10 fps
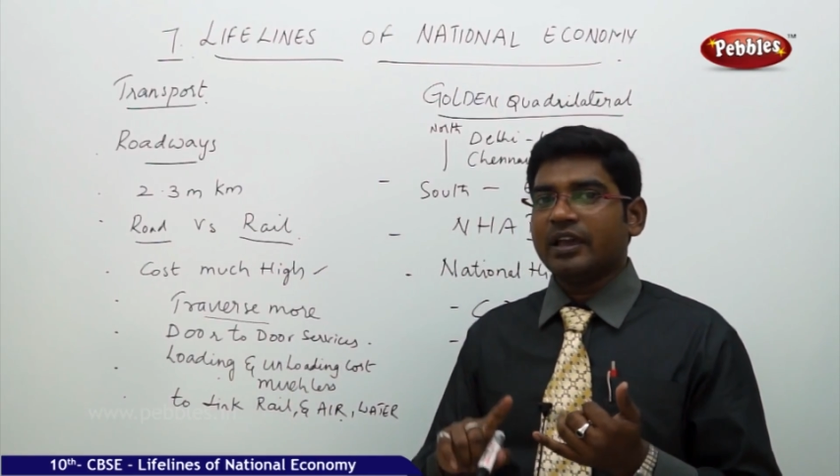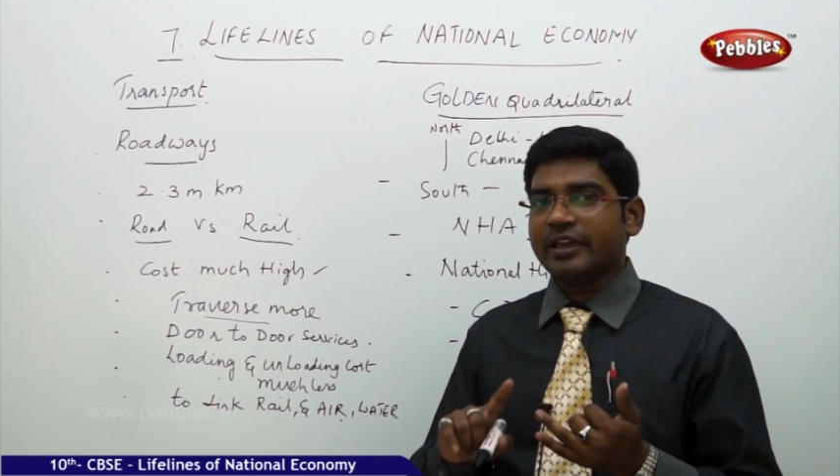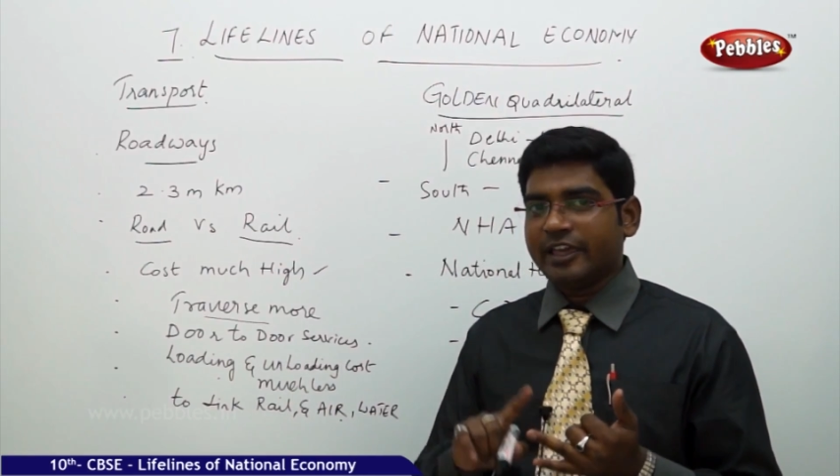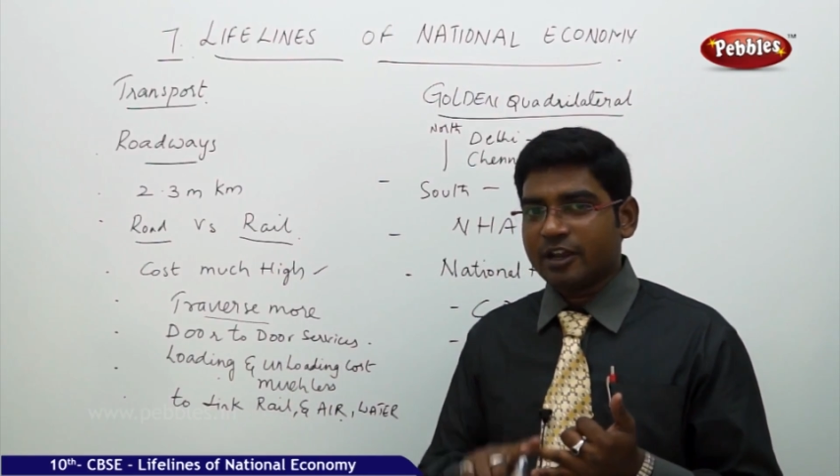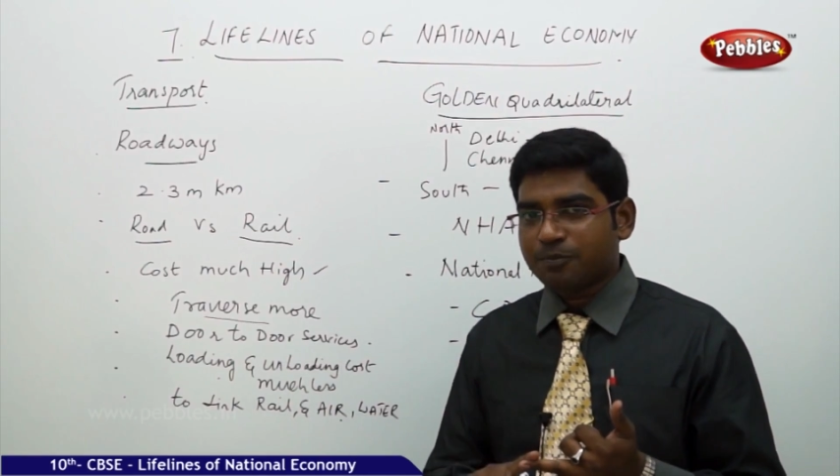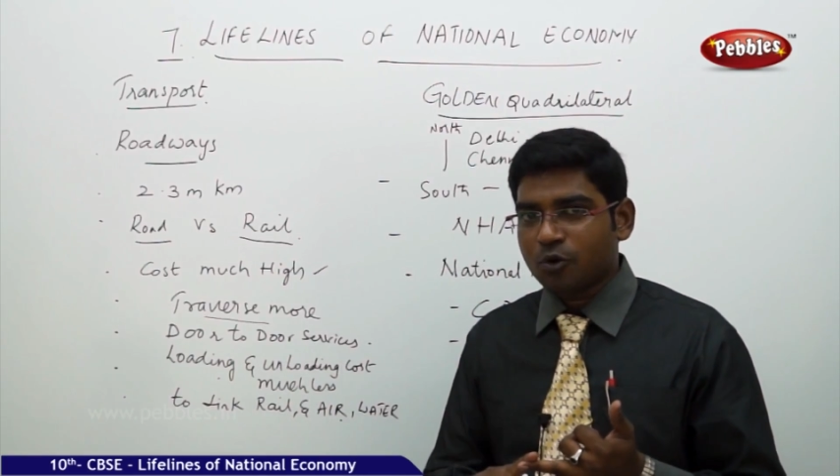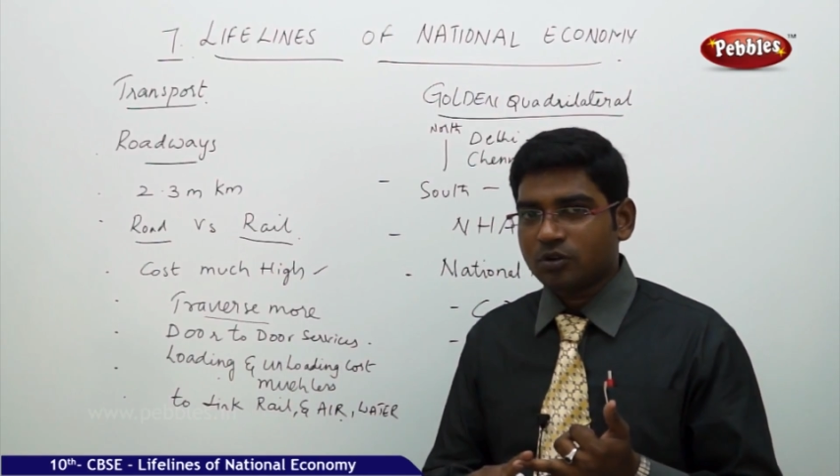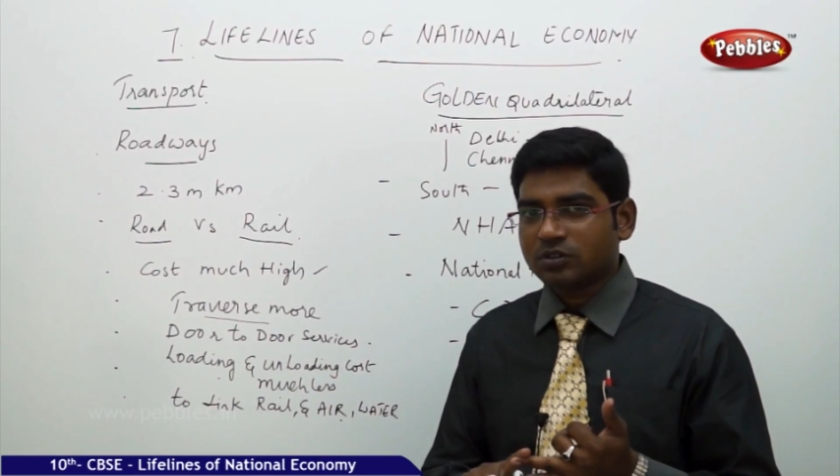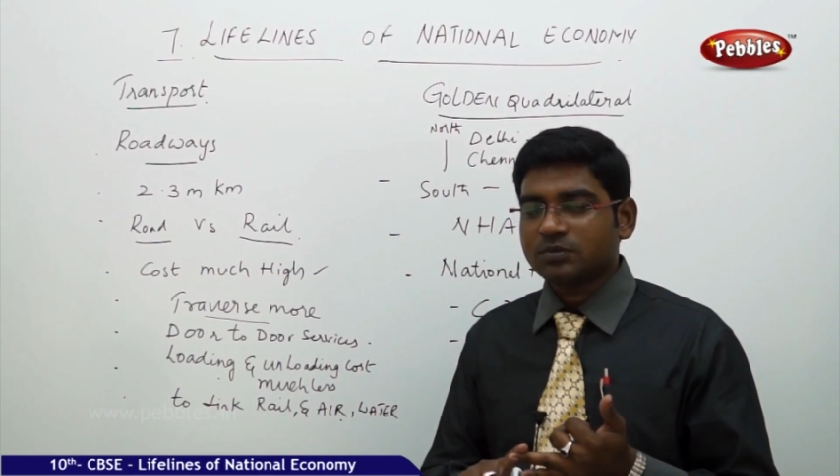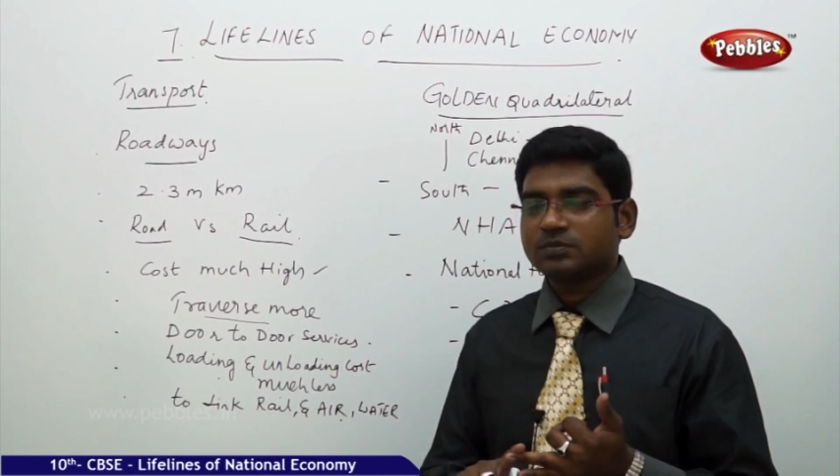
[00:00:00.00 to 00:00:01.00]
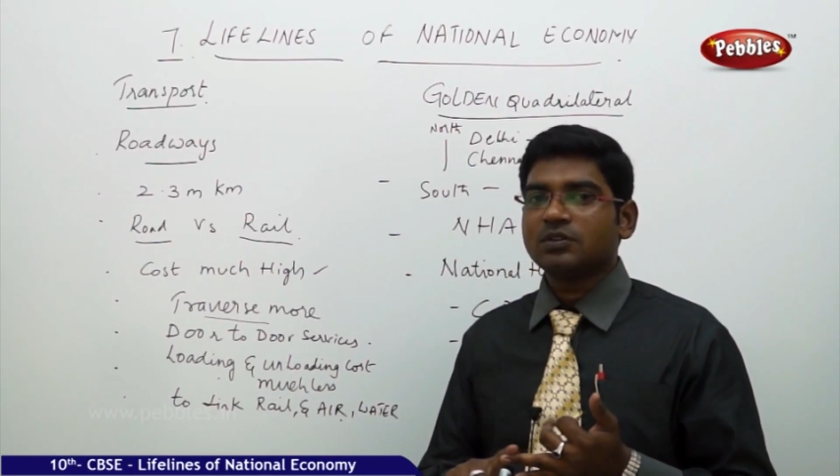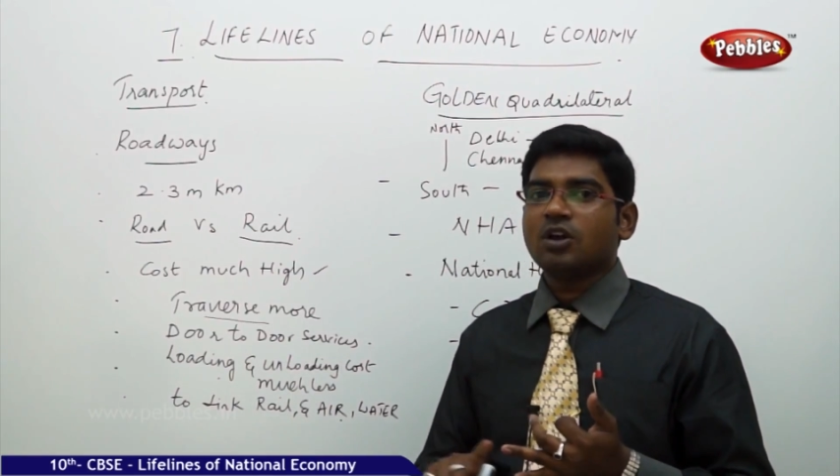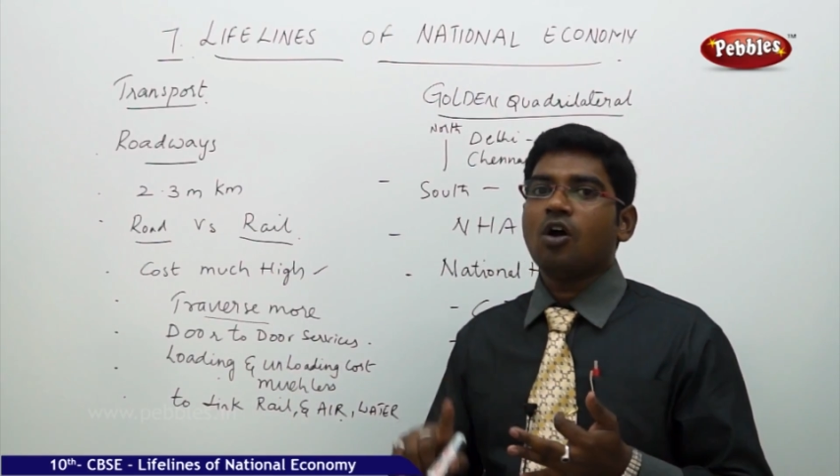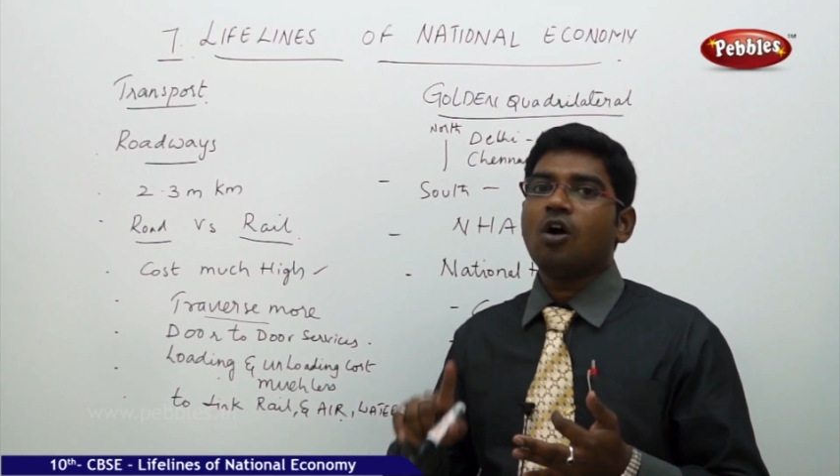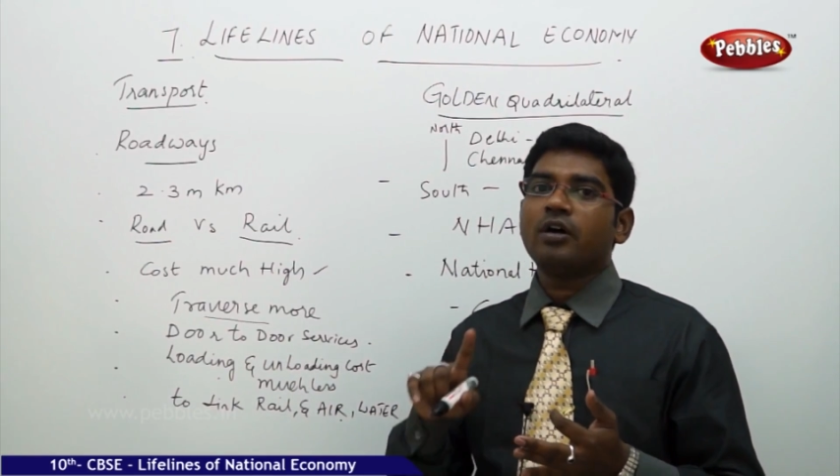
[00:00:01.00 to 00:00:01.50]
an airport
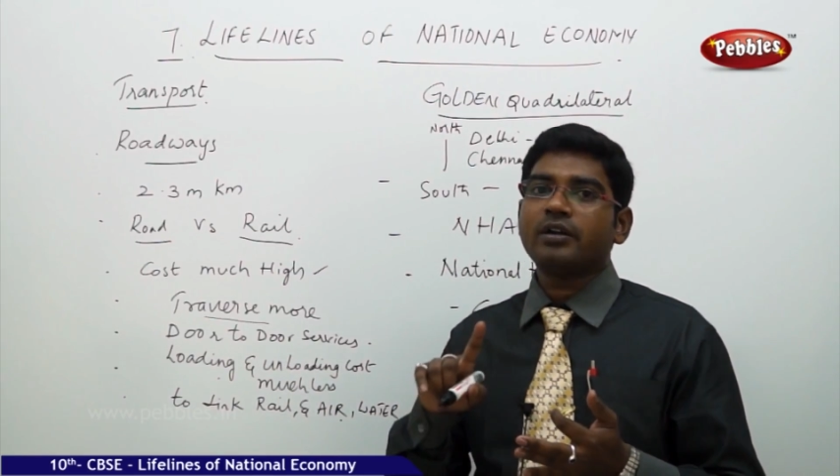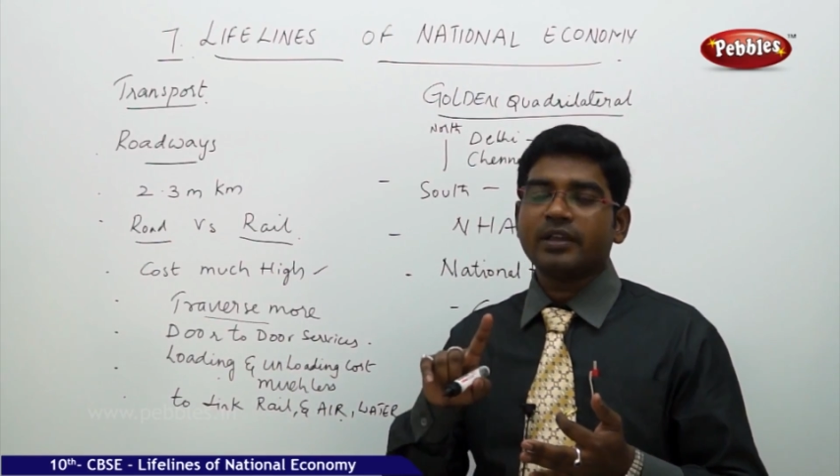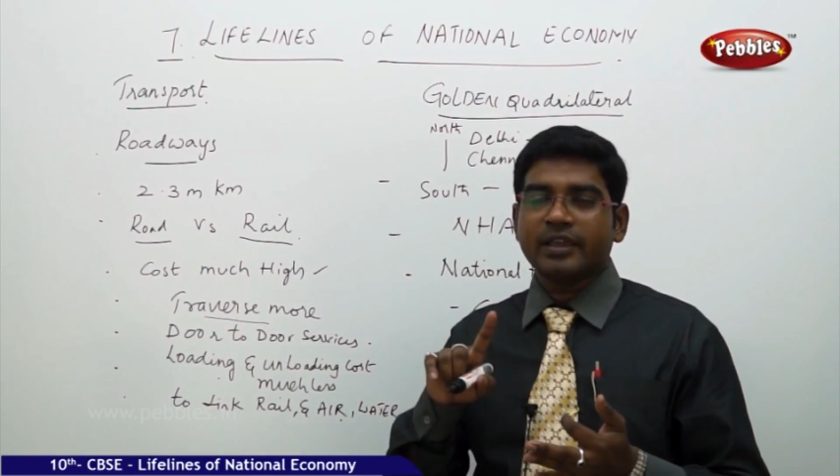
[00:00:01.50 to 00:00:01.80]
or